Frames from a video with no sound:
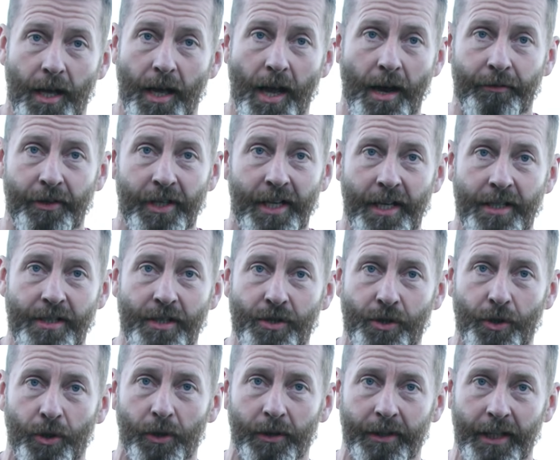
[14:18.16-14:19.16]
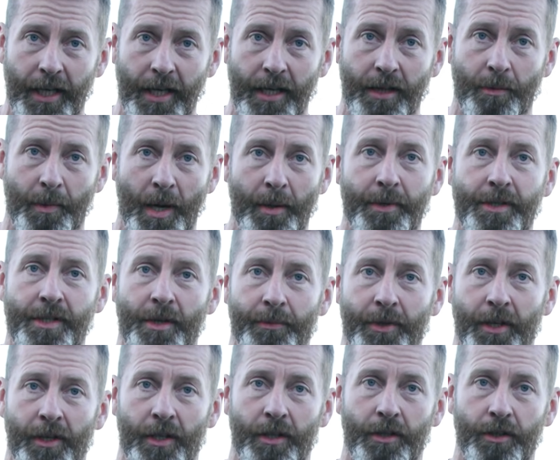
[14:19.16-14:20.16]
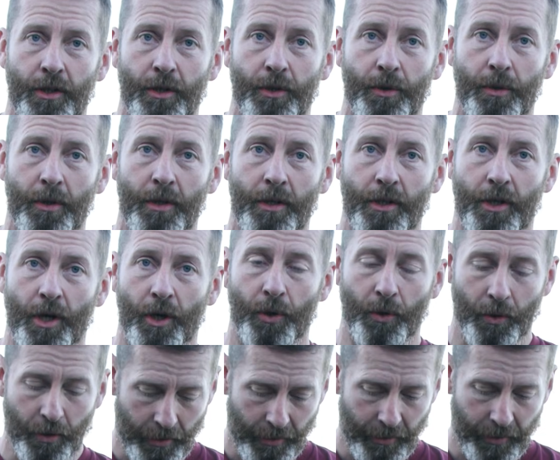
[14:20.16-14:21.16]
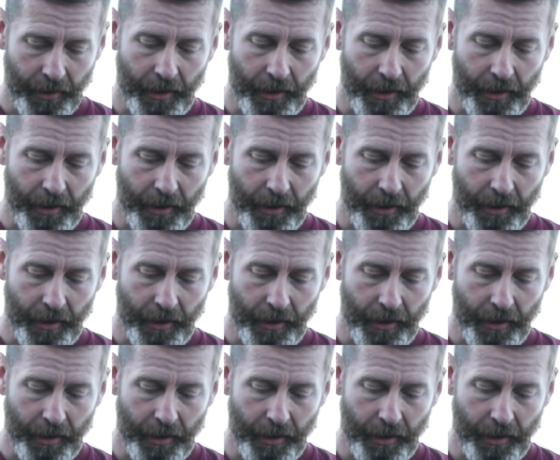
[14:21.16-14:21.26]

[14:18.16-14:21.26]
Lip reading: Every day's a school day. There might be something that you know